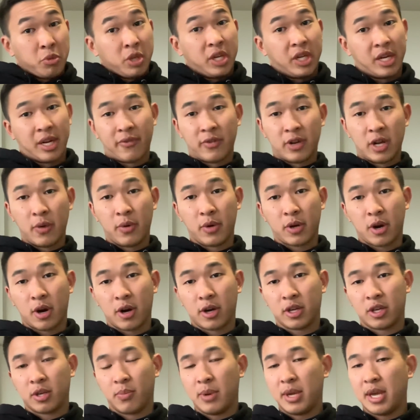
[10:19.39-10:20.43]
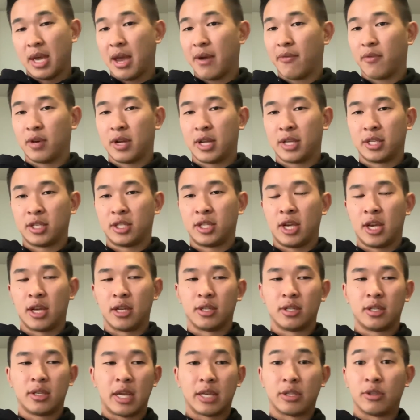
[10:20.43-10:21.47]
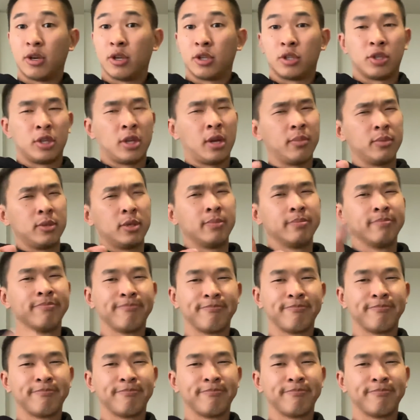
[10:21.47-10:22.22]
You never know what card it could be. Everyone has a chance, as long as you're subbed.